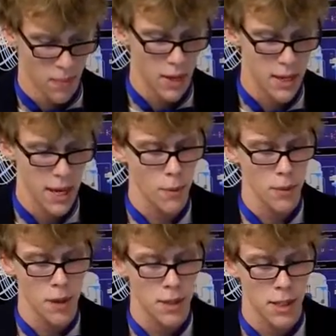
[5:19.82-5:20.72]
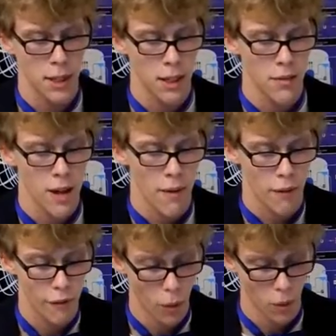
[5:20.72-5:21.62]
They take what the executives have
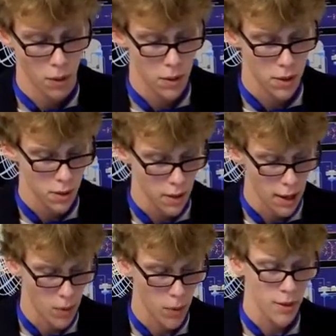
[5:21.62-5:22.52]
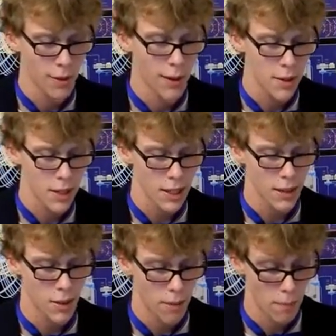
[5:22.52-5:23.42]
enforced and what the
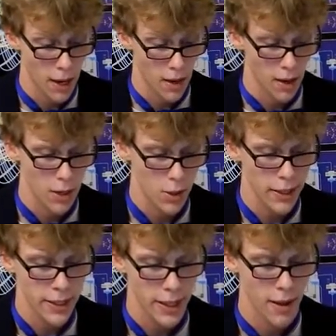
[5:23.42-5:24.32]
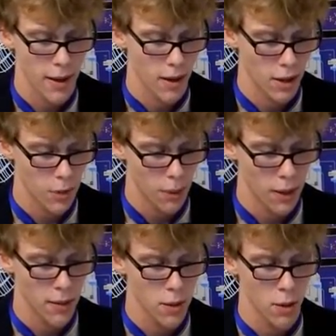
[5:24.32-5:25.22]
legislators have made and translate it and
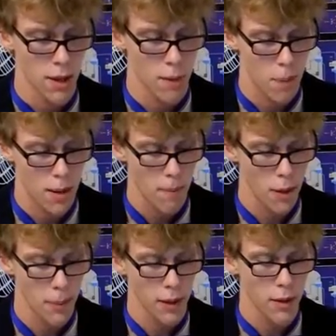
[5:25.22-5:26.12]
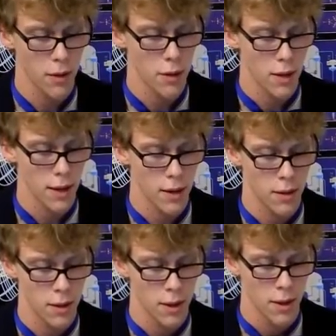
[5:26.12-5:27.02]
explain so that the public can
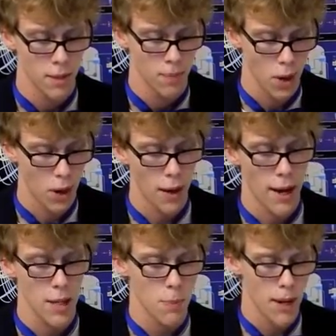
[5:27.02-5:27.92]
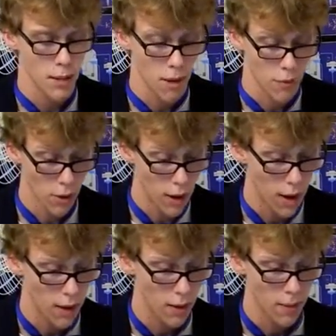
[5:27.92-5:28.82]
understand all aspects of the
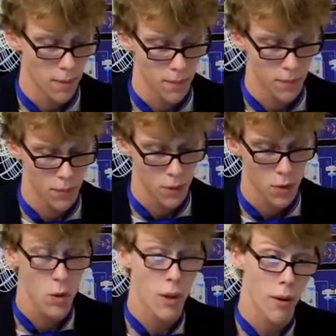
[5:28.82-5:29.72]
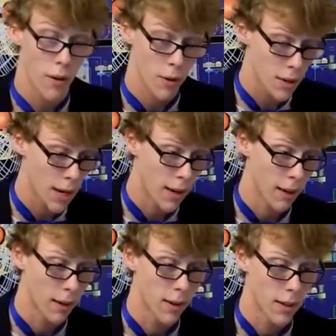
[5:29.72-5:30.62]
law to their
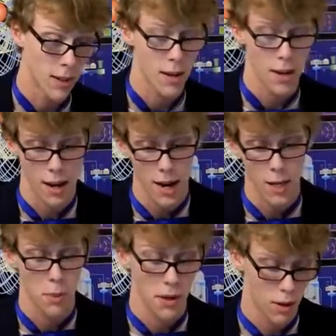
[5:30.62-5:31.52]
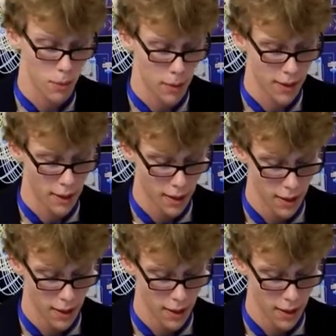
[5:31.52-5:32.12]
understanding, because it has to be interpreted.